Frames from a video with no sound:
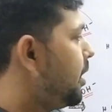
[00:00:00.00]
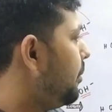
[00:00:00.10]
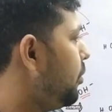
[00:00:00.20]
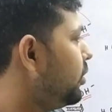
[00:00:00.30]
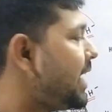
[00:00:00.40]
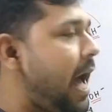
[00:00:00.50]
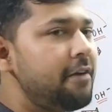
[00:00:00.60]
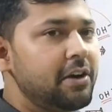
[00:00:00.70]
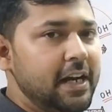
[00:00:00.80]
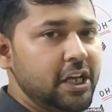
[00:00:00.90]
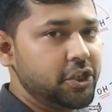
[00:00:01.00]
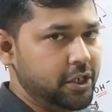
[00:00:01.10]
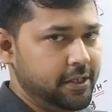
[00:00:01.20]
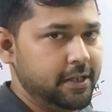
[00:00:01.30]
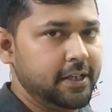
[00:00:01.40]
Both have
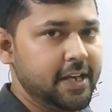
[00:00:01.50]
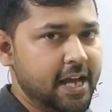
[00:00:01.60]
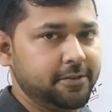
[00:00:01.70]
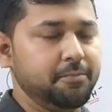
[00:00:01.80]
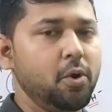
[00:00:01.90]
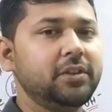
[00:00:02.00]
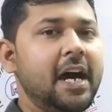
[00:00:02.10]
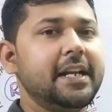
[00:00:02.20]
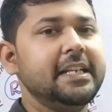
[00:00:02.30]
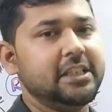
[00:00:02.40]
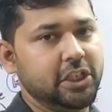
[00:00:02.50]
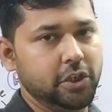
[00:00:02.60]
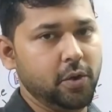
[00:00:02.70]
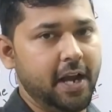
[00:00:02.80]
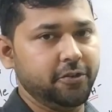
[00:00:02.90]
relation. Yes, both are
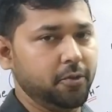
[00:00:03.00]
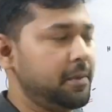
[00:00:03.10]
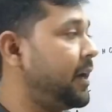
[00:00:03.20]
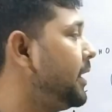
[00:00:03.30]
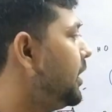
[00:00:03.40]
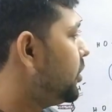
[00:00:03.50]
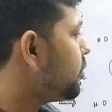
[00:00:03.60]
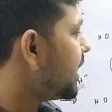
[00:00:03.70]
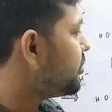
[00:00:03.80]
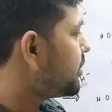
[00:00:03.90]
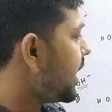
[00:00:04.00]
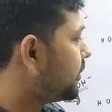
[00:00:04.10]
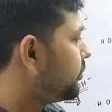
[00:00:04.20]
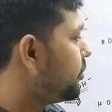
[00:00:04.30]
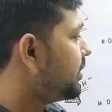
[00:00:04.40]
stereoisomer. You can
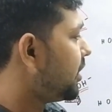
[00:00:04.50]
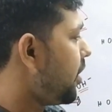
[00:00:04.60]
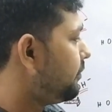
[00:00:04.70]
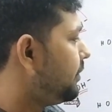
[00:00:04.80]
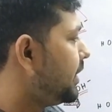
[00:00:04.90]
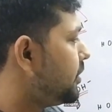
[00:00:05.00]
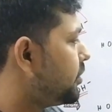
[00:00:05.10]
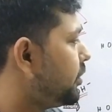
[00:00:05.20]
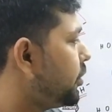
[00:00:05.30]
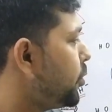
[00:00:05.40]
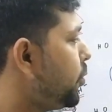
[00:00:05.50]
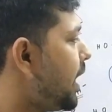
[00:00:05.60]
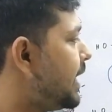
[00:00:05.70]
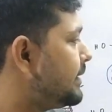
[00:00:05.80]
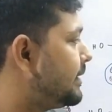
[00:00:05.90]
check through the configuration
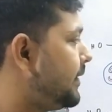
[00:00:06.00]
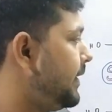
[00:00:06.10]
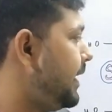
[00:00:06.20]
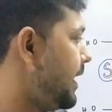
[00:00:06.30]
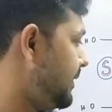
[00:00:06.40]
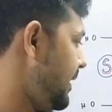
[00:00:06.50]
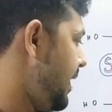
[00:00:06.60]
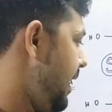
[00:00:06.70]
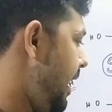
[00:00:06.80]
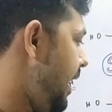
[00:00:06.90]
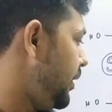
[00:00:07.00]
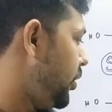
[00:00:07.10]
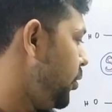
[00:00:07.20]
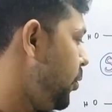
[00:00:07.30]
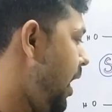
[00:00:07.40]
2s3s
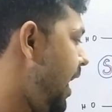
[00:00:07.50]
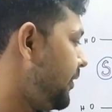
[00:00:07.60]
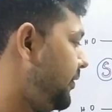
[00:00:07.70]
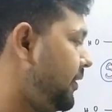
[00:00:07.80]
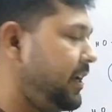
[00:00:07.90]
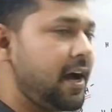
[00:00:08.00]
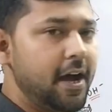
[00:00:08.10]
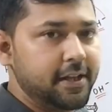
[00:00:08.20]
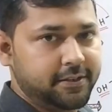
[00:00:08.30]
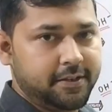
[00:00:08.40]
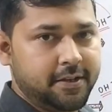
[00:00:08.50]
and 2r3s.